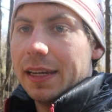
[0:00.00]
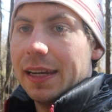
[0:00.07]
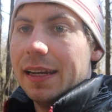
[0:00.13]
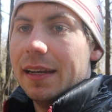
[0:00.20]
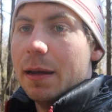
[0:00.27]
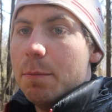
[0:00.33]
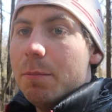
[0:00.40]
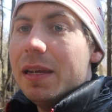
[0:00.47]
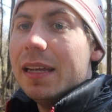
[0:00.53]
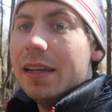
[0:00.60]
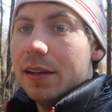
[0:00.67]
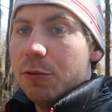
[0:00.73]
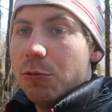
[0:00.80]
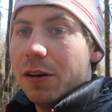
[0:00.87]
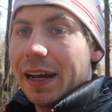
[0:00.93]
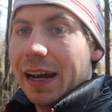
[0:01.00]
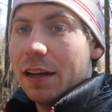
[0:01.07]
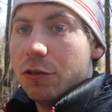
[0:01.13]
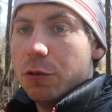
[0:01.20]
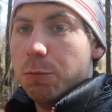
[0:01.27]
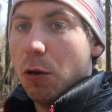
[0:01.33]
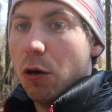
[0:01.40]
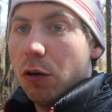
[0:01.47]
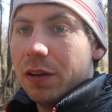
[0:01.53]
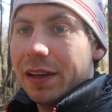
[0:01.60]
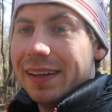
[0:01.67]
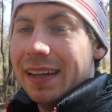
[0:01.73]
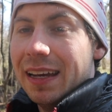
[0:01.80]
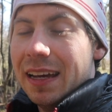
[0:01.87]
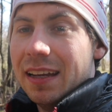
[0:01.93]
and immediately when i got to
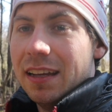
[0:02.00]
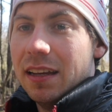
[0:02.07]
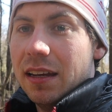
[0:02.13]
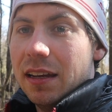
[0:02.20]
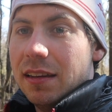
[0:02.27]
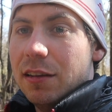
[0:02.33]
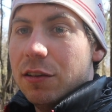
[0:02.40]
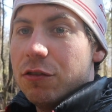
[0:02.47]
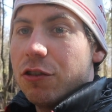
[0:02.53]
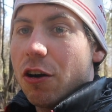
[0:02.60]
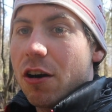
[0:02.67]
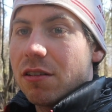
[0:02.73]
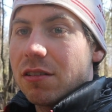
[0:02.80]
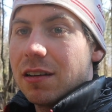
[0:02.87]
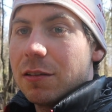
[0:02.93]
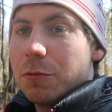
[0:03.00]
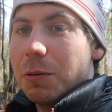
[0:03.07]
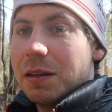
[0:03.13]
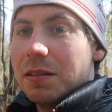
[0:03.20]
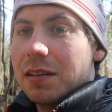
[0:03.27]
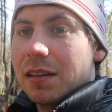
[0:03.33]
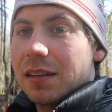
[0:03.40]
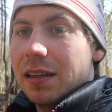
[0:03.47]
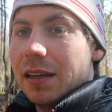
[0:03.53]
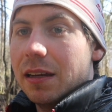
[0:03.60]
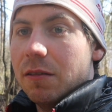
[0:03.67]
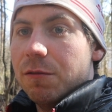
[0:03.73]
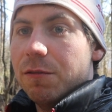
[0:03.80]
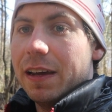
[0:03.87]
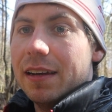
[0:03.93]
poland this darkness
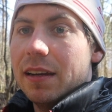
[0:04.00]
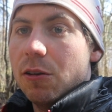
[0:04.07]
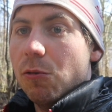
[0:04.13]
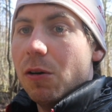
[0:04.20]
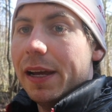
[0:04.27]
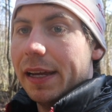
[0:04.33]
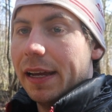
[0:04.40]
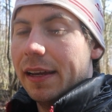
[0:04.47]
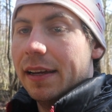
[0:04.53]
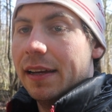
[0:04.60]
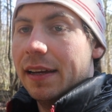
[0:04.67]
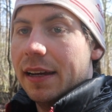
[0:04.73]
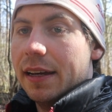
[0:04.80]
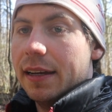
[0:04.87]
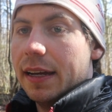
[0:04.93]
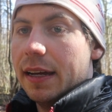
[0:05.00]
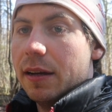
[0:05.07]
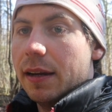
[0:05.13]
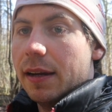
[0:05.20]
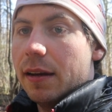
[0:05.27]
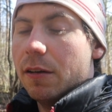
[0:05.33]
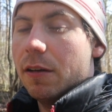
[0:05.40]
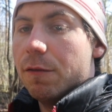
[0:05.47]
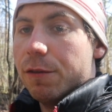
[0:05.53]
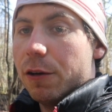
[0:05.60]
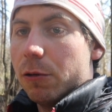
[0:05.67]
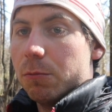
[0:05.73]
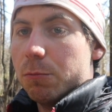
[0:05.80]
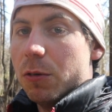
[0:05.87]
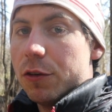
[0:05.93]
basically faded away it, it, it
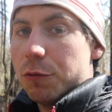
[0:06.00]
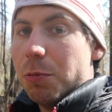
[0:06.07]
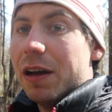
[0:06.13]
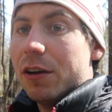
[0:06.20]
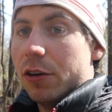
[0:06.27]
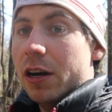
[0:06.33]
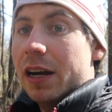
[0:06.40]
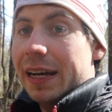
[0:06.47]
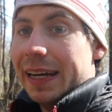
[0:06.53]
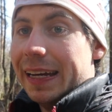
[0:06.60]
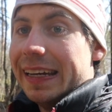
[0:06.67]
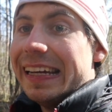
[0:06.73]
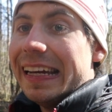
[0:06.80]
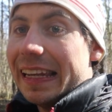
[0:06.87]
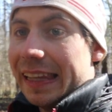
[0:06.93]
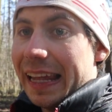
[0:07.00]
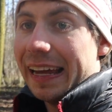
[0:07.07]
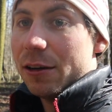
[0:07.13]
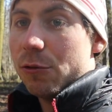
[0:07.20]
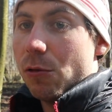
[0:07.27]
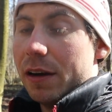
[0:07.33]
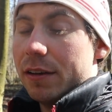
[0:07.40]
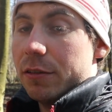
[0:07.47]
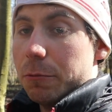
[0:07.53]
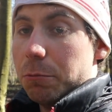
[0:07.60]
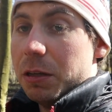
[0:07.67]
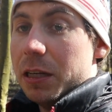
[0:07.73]
felt much better and likewise the